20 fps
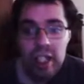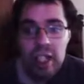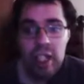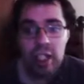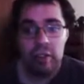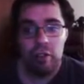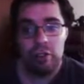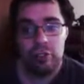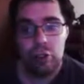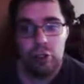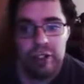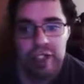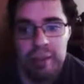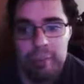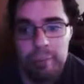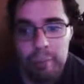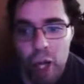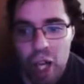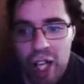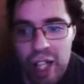The resulting
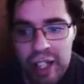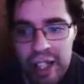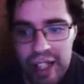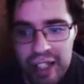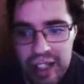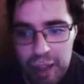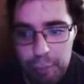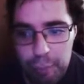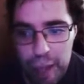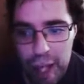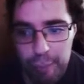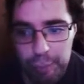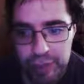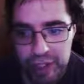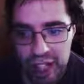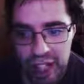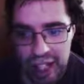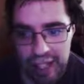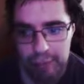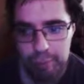bond is a
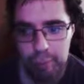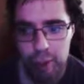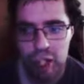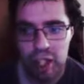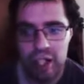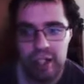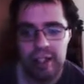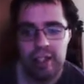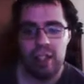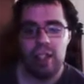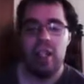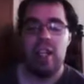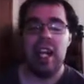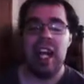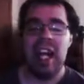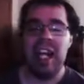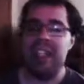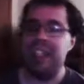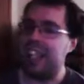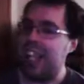peptide bond,
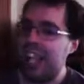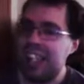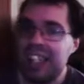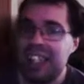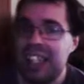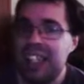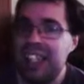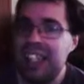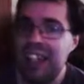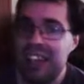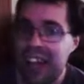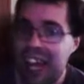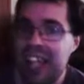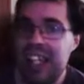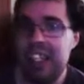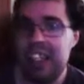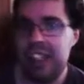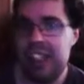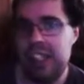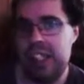and technically that
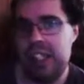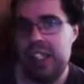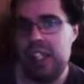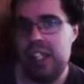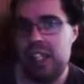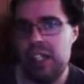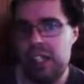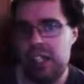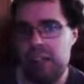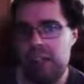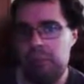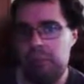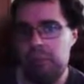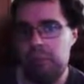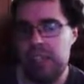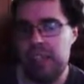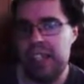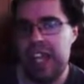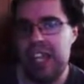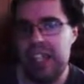is the
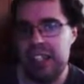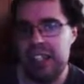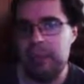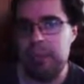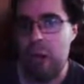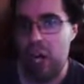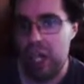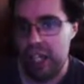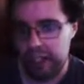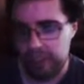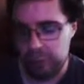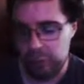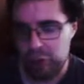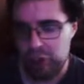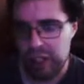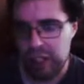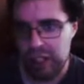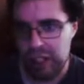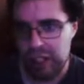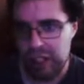polymer
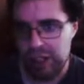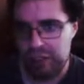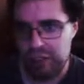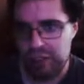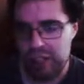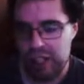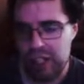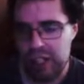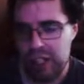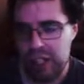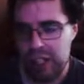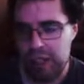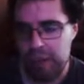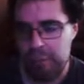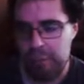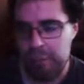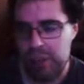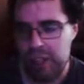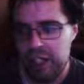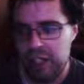of
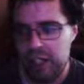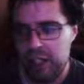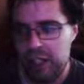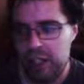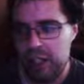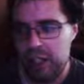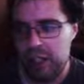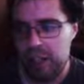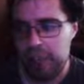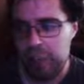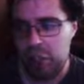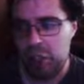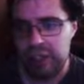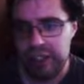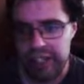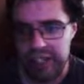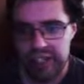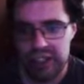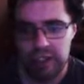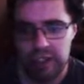
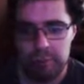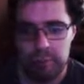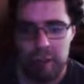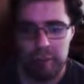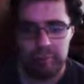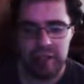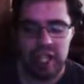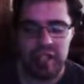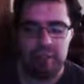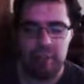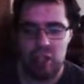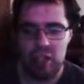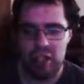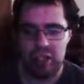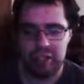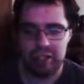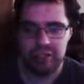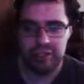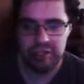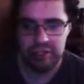proteins, peptide
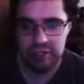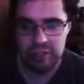bonds.